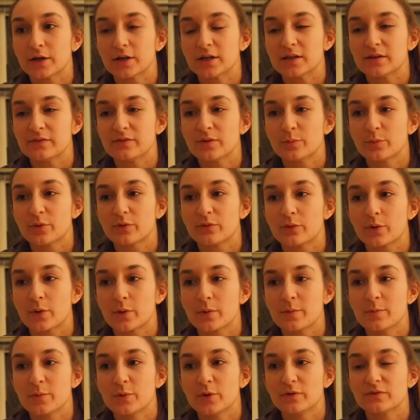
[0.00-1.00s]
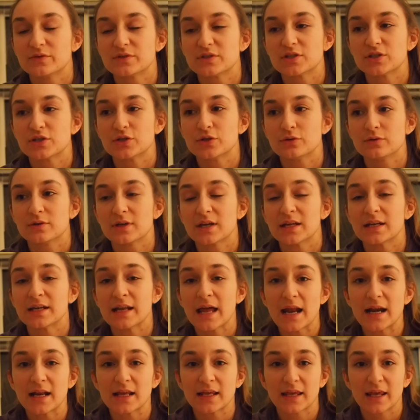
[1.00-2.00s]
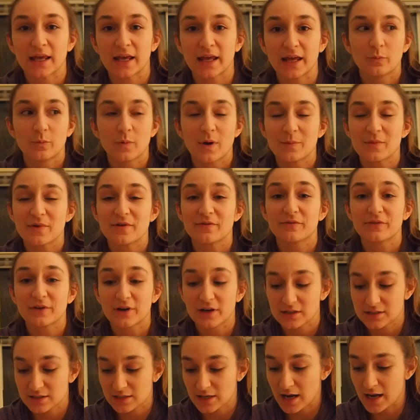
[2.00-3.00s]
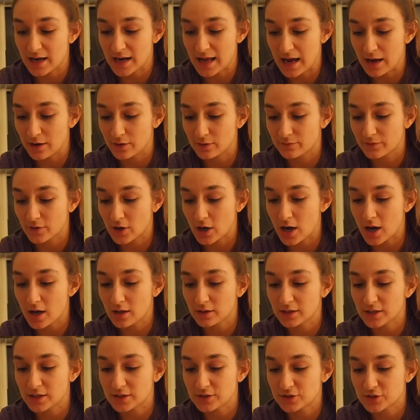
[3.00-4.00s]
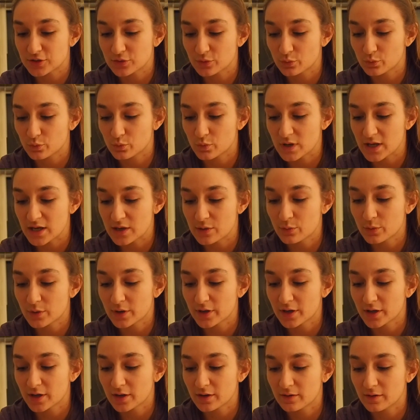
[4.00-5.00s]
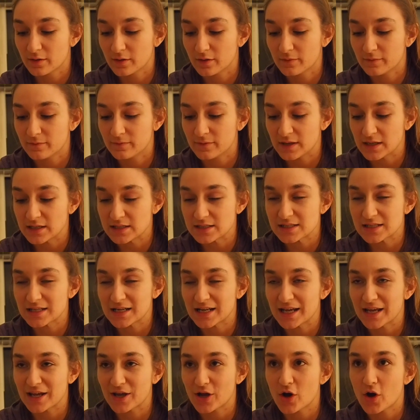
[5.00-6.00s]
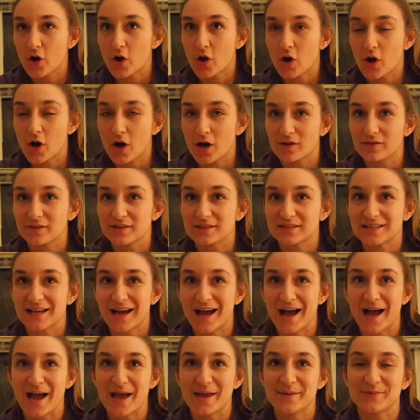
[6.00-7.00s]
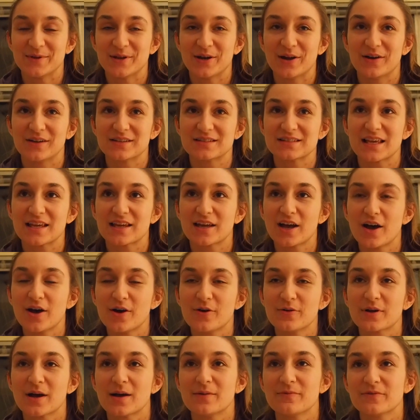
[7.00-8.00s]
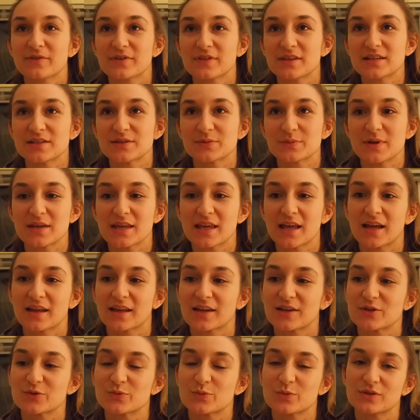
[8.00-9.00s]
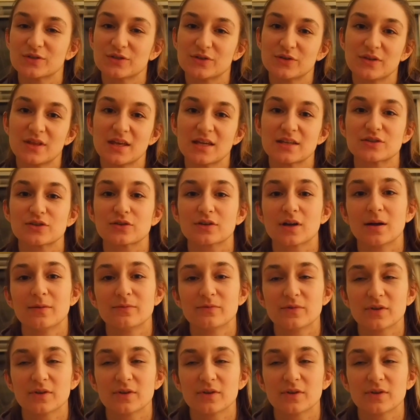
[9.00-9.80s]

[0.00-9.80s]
or even before we moved to Connecticut, when we first got out of college, we were visiting all the time. You know, it's like, oh, come for this weekend because we'll do this or come